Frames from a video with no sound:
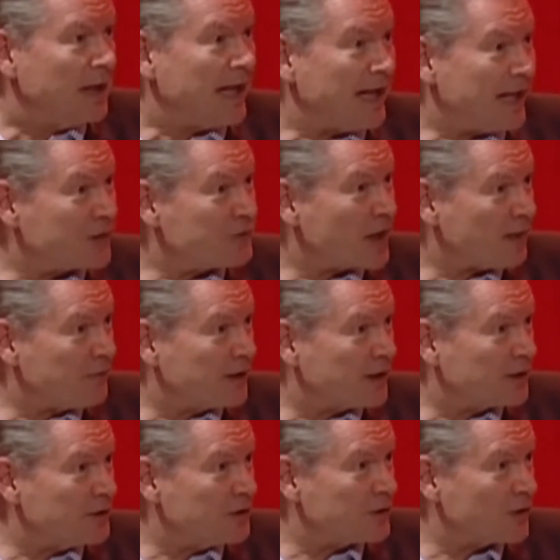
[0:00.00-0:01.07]
air traffic
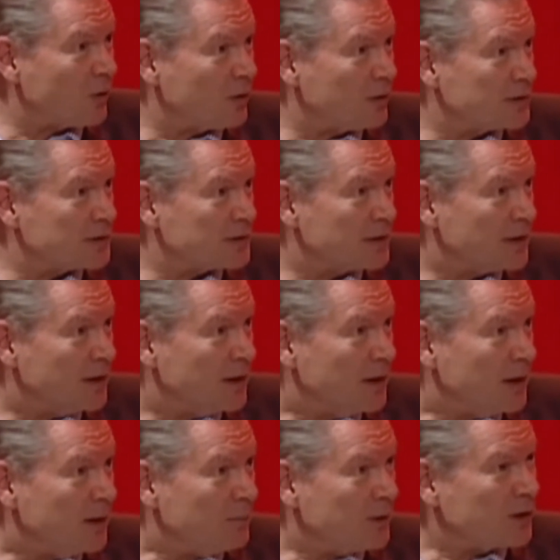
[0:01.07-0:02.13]
controllers,
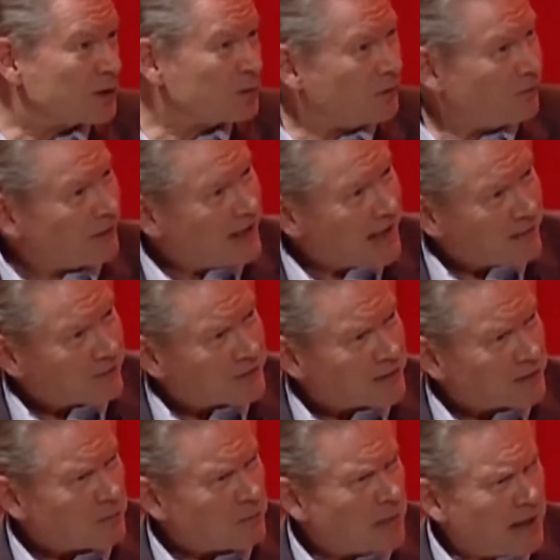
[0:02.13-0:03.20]
because we forget
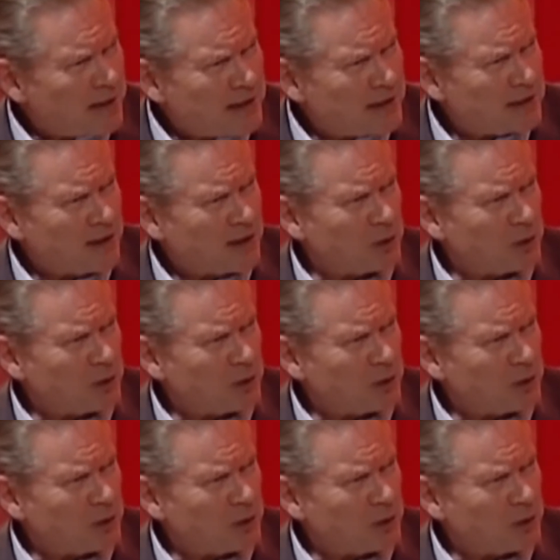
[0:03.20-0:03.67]
that many